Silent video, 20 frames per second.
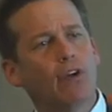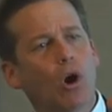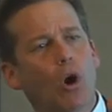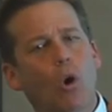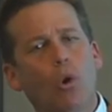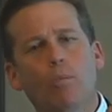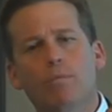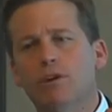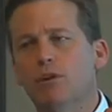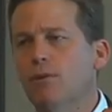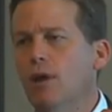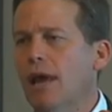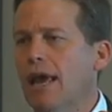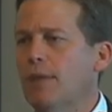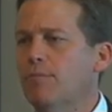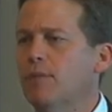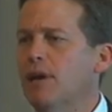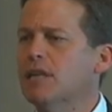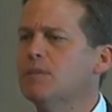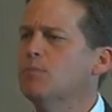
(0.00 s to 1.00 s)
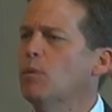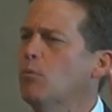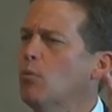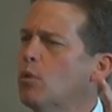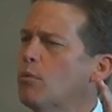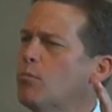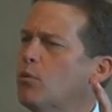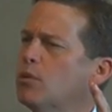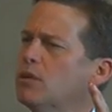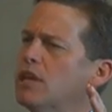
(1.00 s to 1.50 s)
an open apex, but
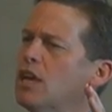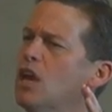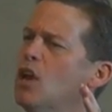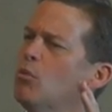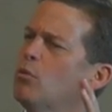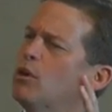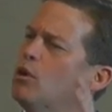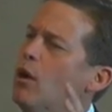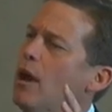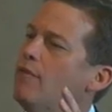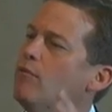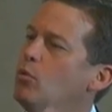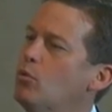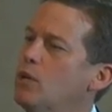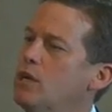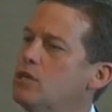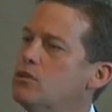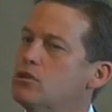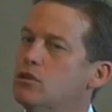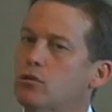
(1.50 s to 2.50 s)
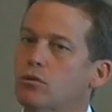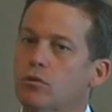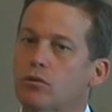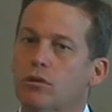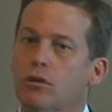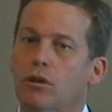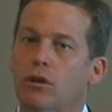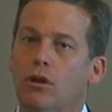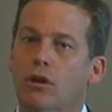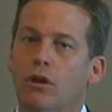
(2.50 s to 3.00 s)
more importantly, we don't have a weak tooth.
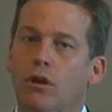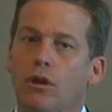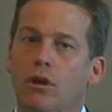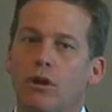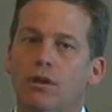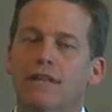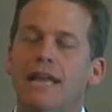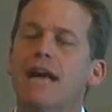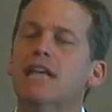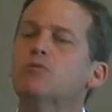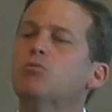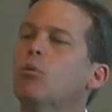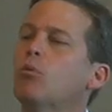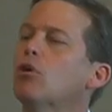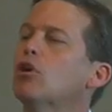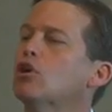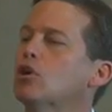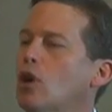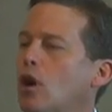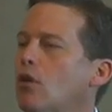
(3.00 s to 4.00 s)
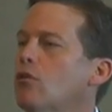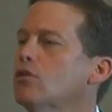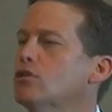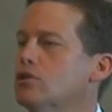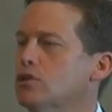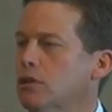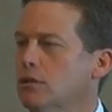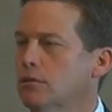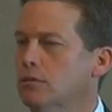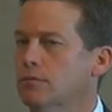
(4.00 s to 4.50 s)
That's what we're
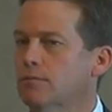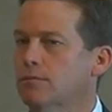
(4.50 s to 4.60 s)
encouraging.